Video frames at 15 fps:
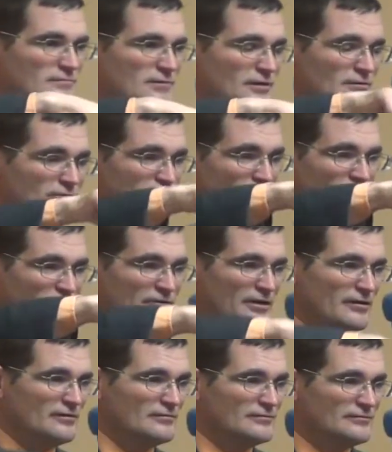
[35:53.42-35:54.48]
Jr.
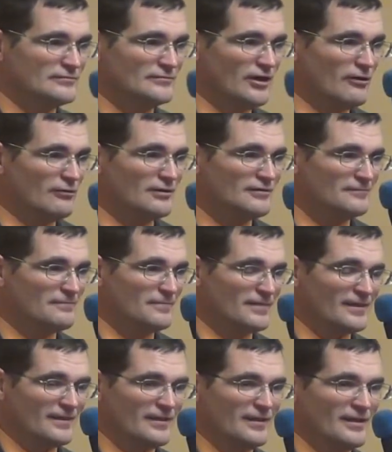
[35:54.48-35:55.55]
there, Noah,
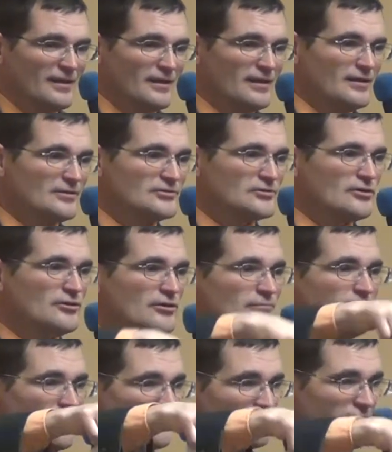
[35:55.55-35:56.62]
to your
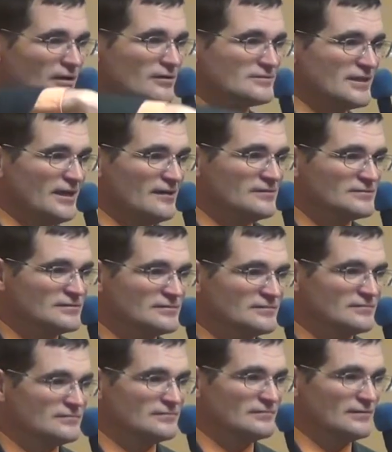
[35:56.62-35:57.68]
mother-in-law's house.
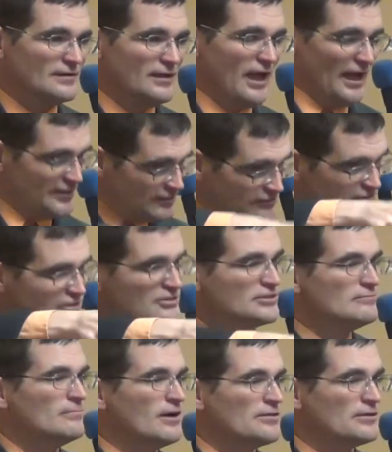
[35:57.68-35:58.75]
I know she's
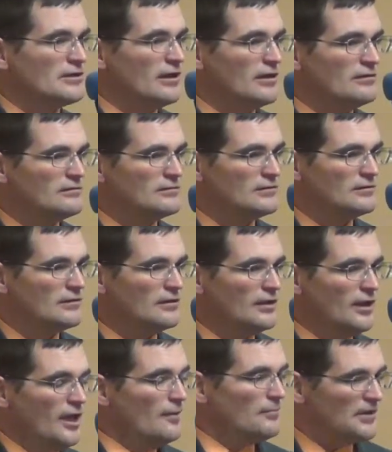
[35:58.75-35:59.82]
your mother-in-law,
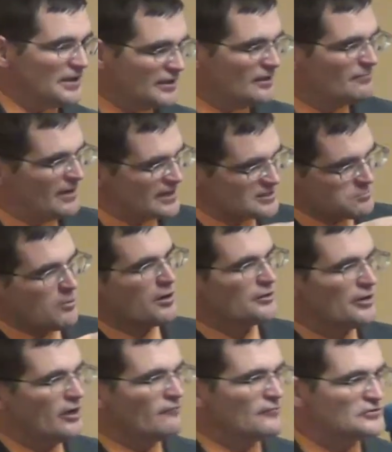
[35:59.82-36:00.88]
but they come back smarting
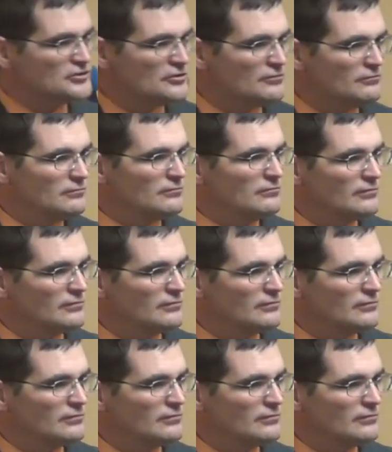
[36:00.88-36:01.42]
off at you.